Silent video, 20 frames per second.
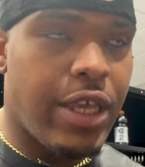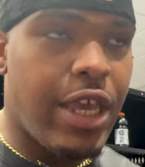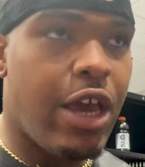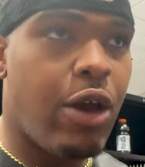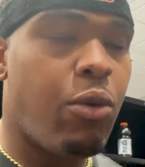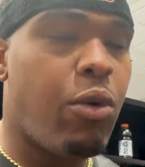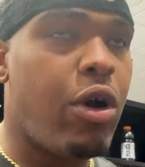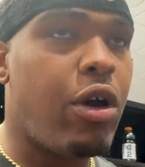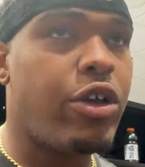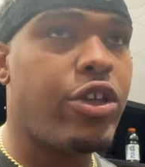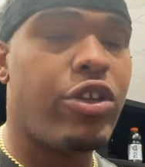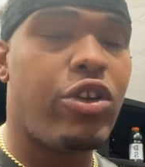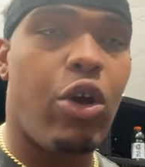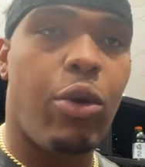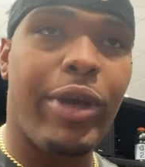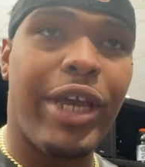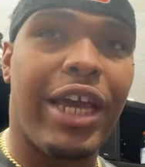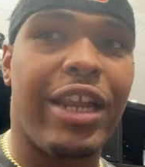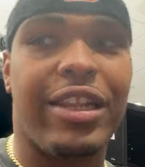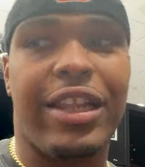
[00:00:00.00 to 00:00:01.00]
Yeah, well, you
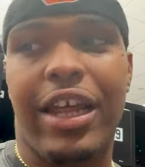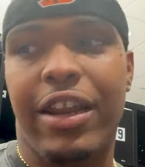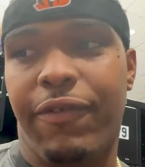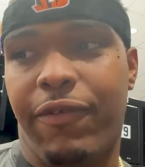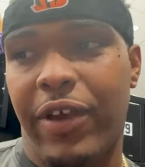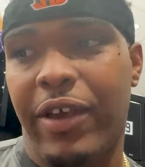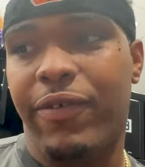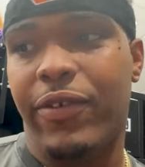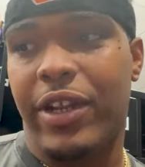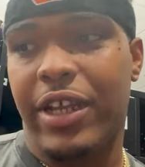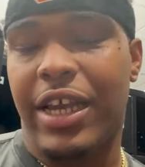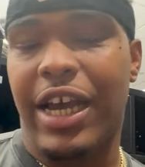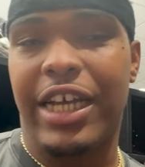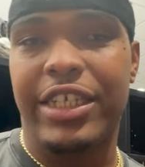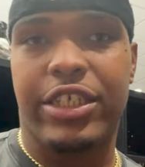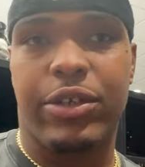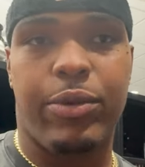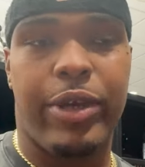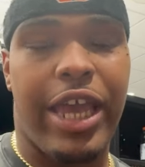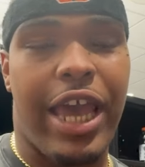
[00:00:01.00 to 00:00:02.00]
know, we got a lot of faith in the
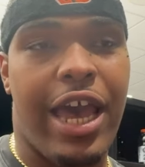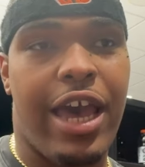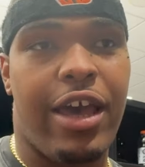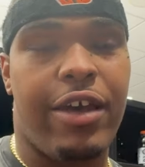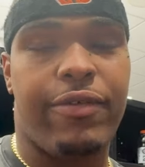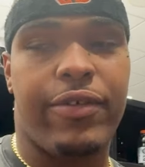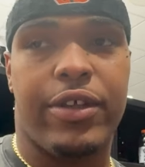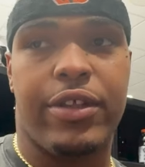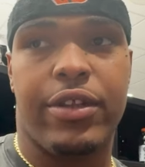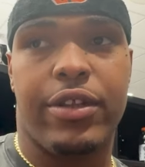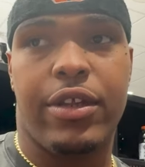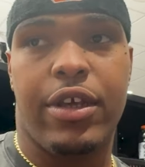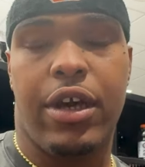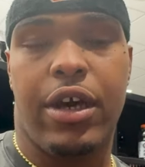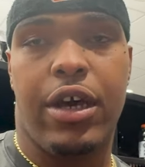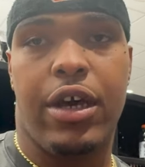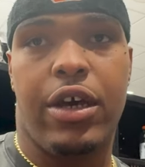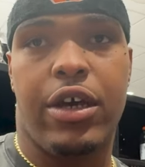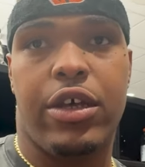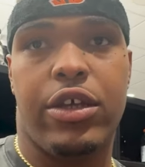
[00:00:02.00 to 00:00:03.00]
guys that we have.
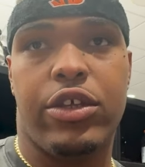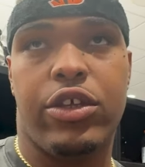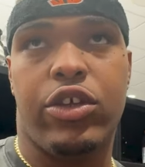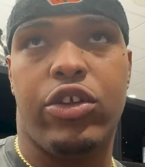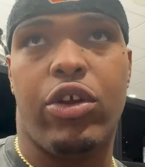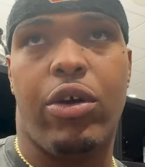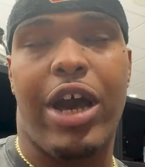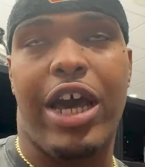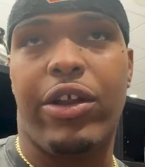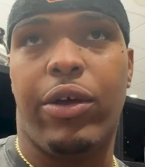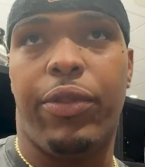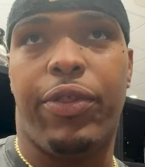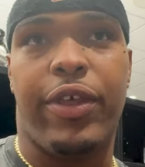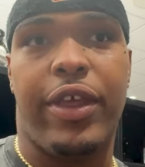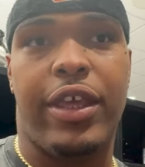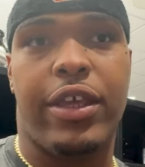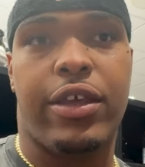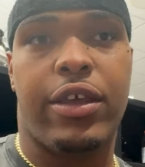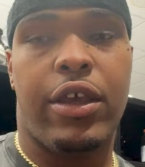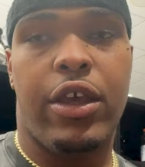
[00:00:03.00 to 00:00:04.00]
And, you know, I don't
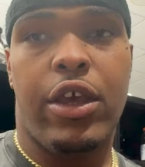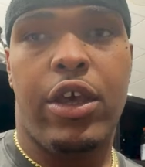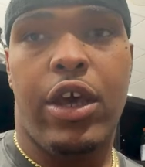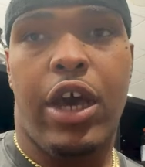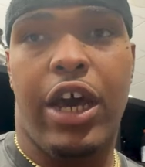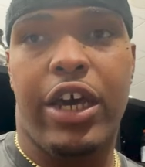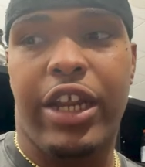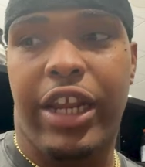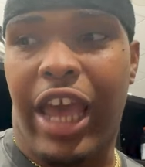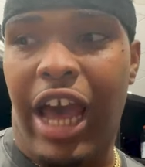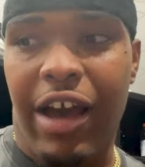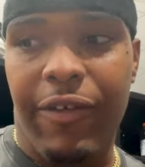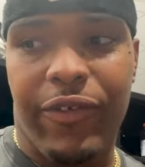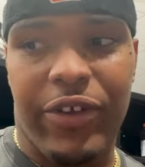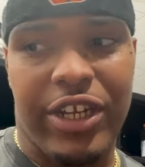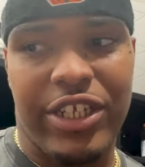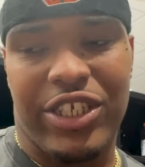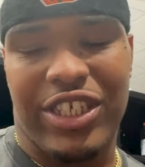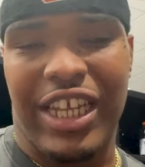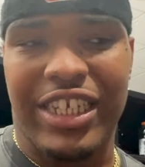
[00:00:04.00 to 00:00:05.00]
think the
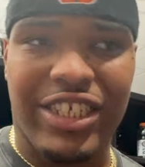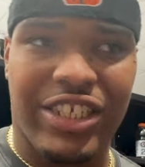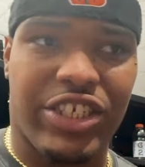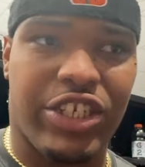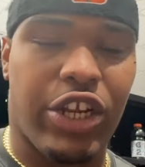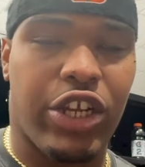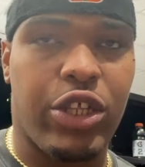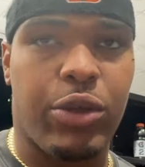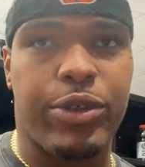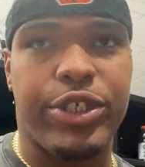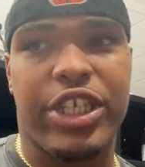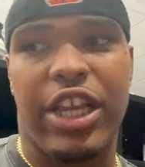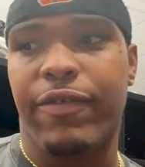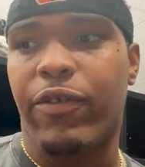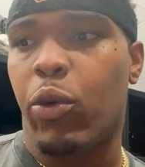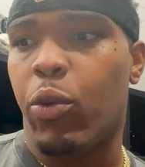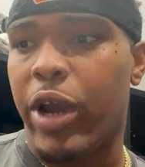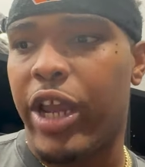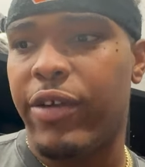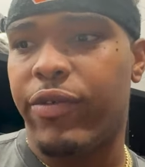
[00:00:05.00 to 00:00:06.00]
confidence necessarily was
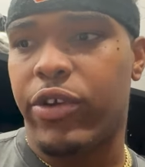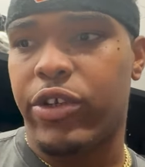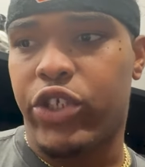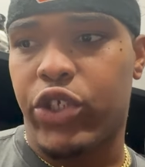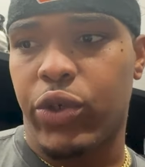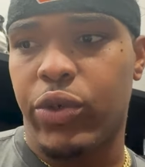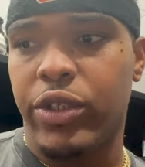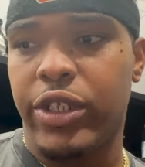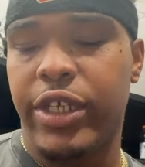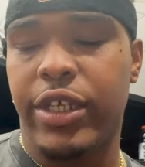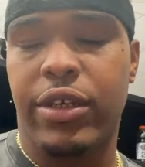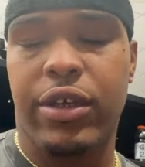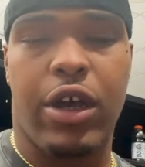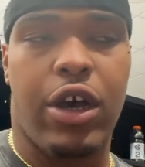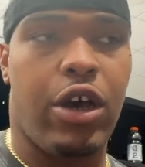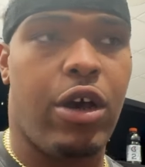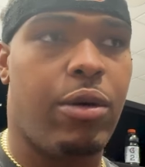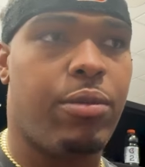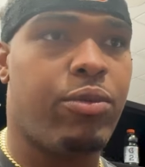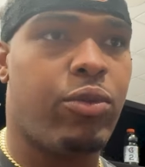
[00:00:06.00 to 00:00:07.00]
ever wavered, truly.
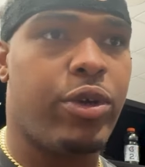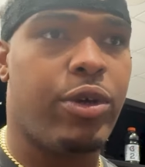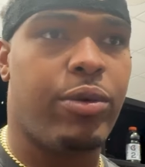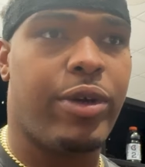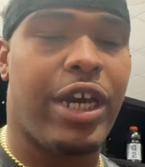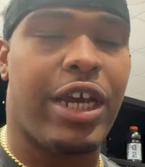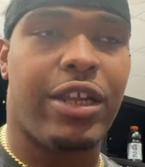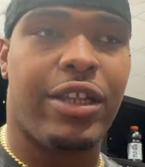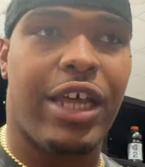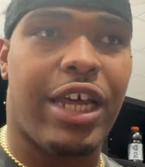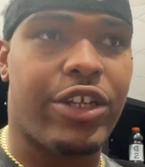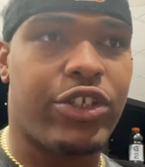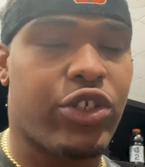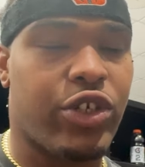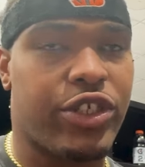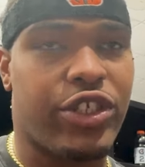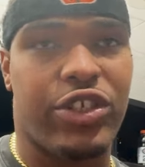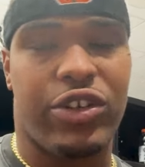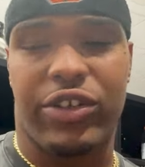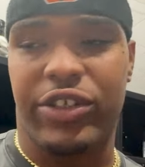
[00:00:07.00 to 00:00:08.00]
We got a lot of
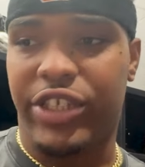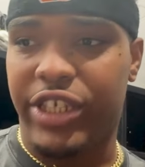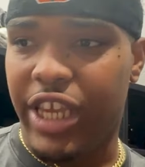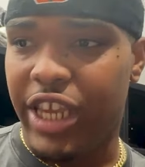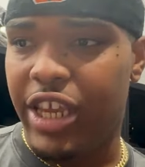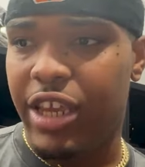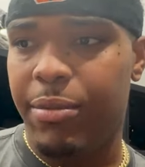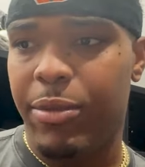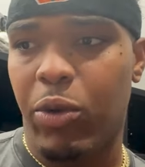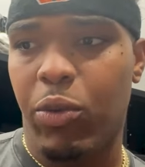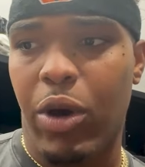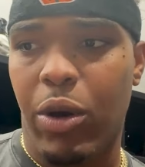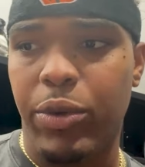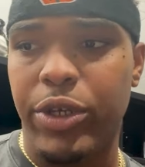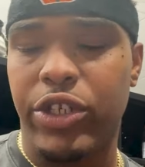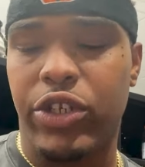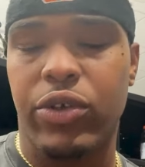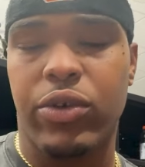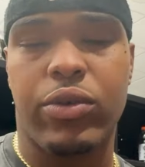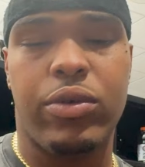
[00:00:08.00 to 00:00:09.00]
trust in our scheme and what
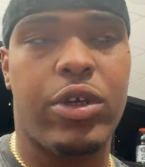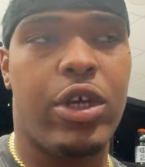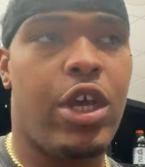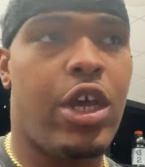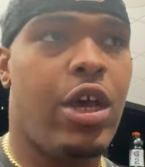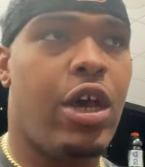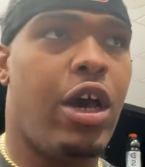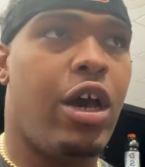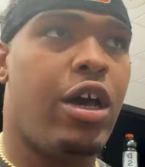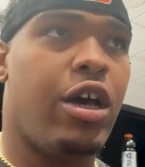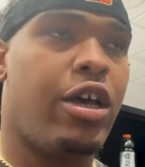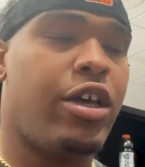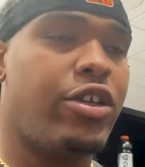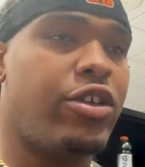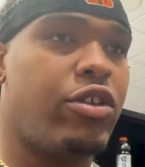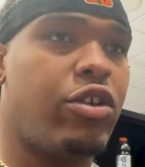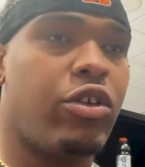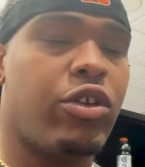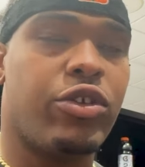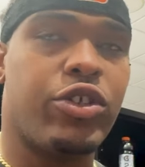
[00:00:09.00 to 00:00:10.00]
we do.
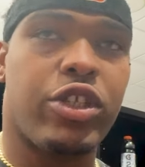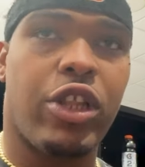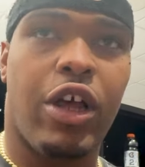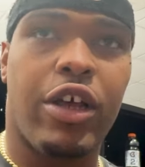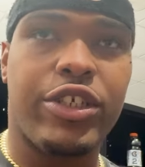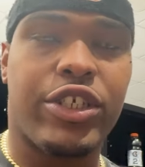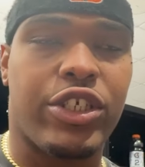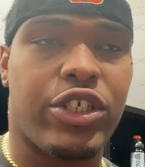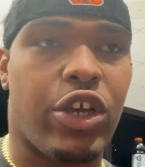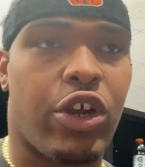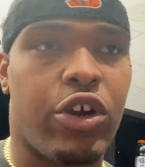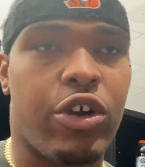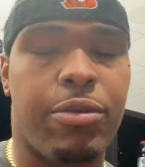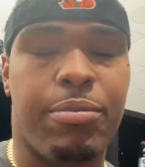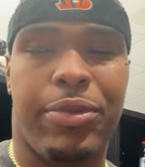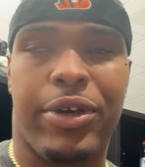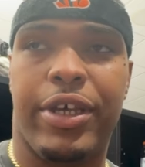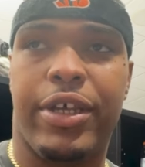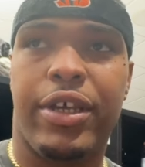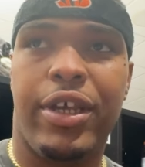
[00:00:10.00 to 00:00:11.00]
You know, those losses
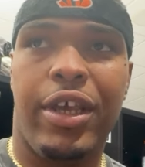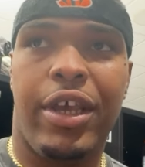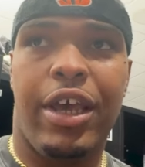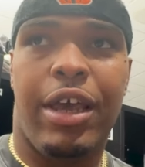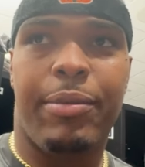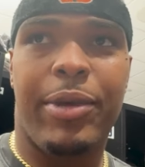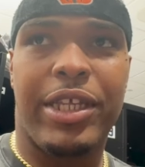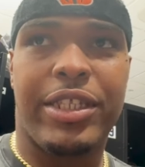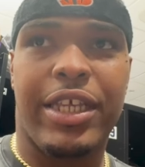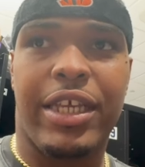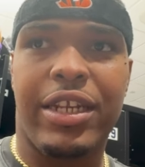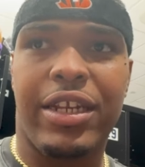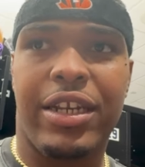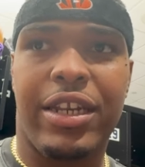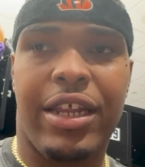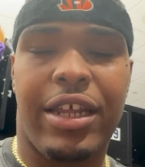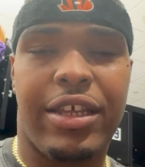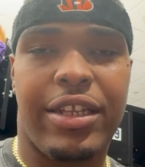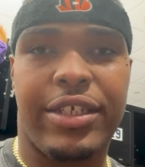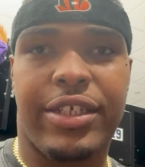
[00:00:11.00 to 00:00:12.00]
hurt. But, I mean, at the end
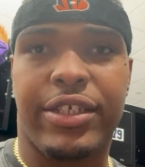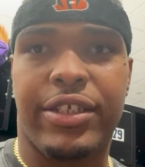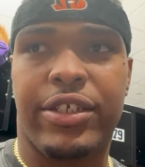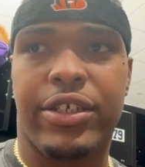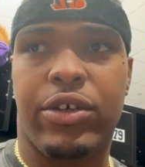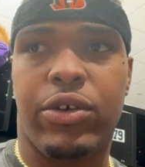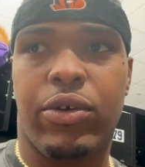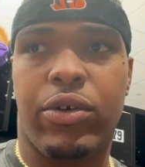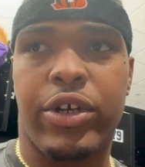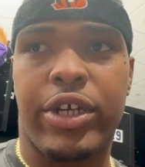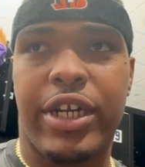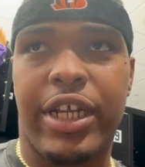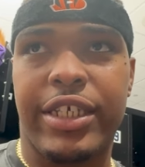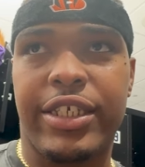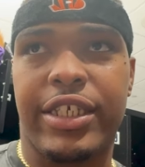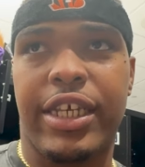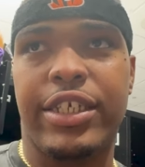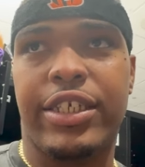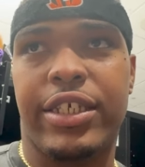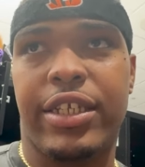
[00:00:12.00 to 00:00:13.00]
of the day, this is an
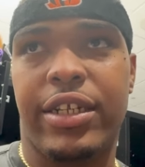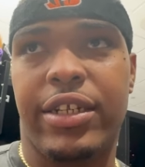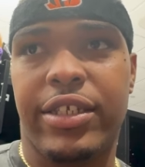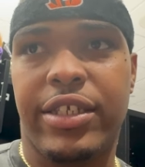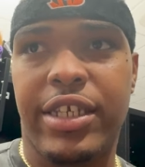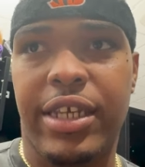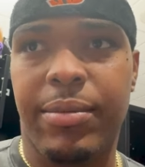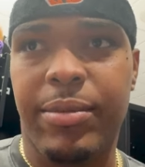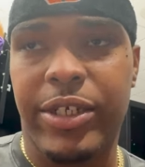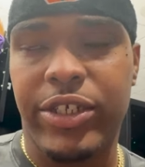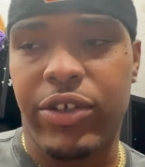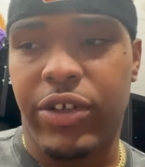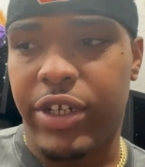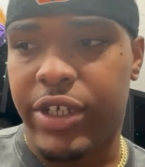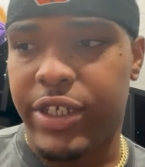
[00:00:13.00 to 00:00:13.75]
organization and a team that's going to